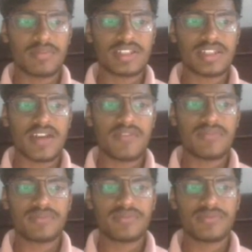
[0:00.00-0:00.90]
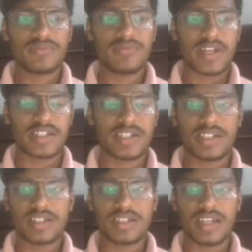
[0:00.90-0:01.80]
must have
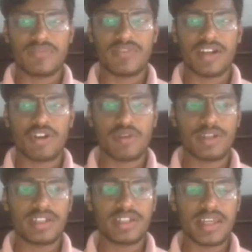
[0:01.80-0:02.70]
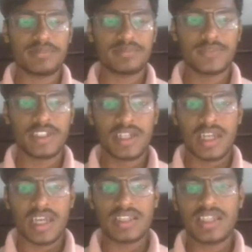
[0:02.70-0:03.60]
factor alpha common in them,
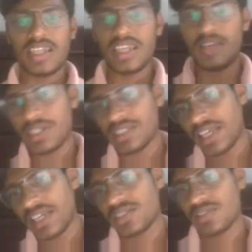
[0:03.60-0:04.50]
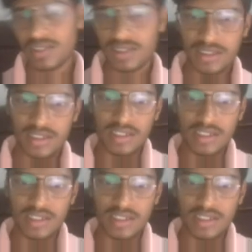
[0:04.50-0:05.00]
and then a plus x,